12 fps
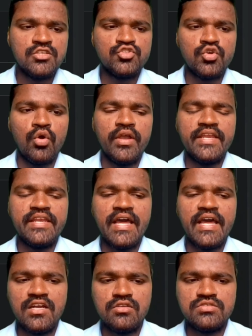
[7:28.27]
So in
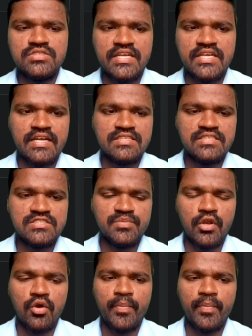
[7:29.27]
order to generate this
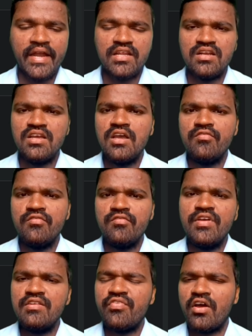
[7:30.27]
below pattern, we
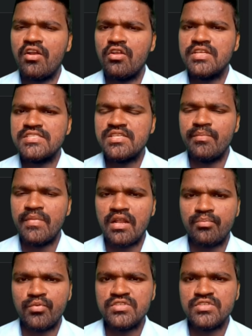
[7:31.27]
will follow the
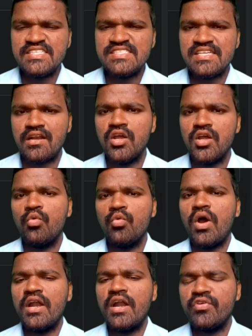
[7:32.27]
similar procedure
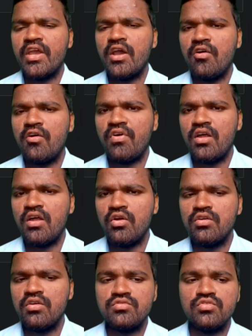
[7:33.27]
what we have
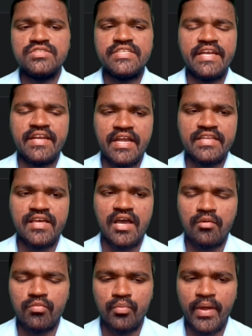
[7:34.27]
followed to generate the
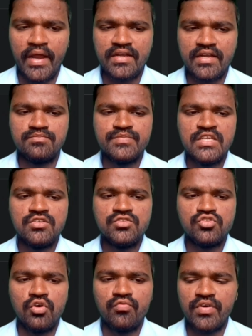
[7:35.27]
above pattern.
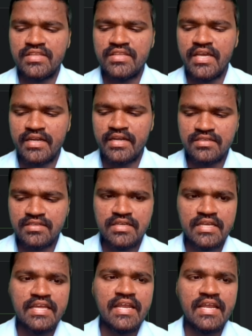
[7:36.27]
So for that,
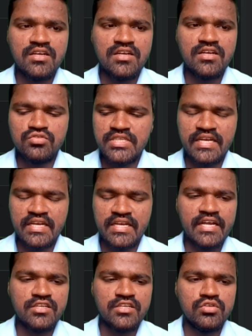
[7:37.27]
in order to
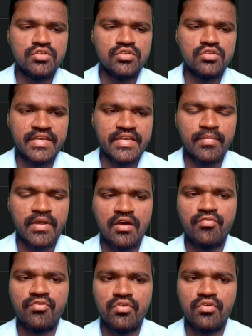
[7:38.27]
generate those many number
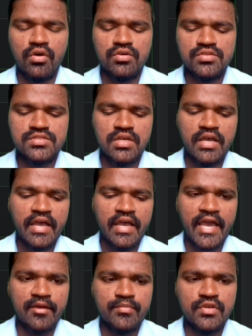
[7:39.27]
of rows,
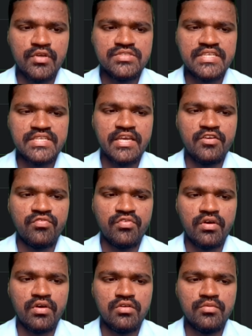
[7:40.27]
I am using a
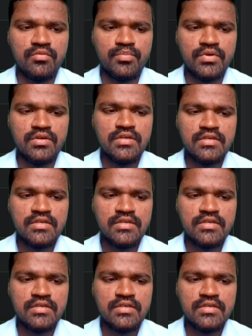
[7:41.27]
for loop